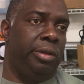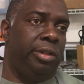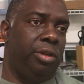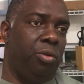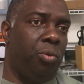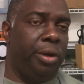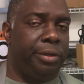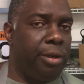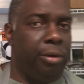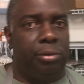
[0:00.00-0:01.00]
you know,
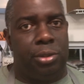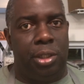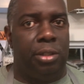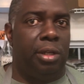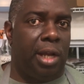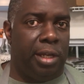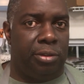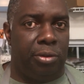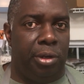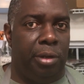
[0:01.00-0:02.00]
what goes into the ice
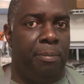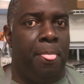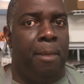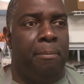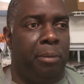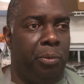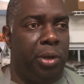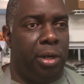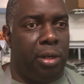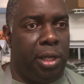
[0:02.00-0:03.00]
cream. But we're
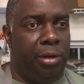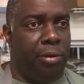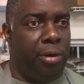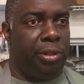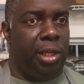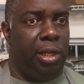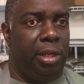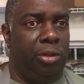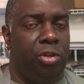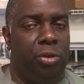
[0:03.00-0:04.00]
going to later on get
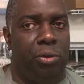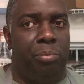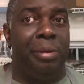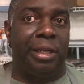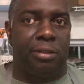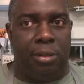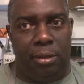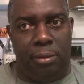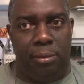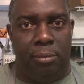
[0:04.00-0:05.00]
into
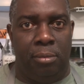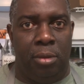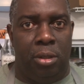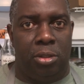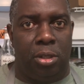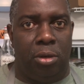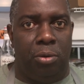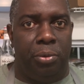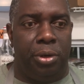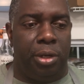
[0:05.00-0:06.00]
mixing. So
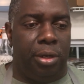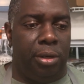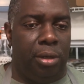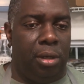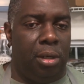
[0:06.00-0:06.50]
we're going to